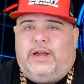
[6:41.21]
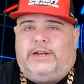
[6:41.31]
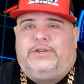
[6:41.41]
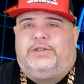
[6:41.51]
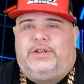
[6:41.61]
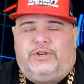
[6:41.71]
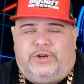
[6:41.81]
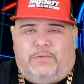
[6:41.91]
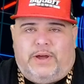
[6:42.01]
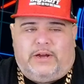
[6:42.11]
and just didn't
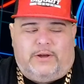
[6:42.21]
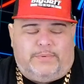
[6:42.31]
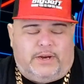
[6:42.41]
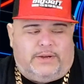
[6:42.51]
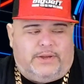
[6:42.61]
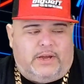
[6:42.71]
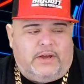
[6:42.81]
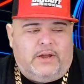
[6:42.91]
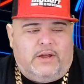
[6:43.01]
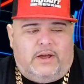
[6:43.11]
show back up the next day.
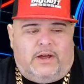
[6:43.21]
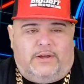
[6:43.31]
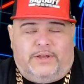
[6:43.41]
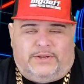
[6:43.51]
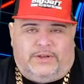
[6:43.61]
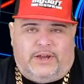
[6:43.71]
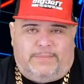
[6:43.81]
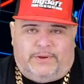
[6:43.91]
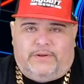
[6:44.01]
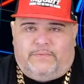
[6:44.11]
This is the type
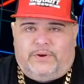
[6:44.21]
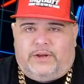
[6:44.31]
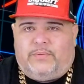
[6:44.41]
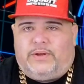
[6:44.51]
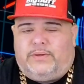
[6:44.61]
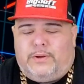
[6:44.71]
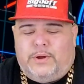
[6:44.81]
of stuff we deal with,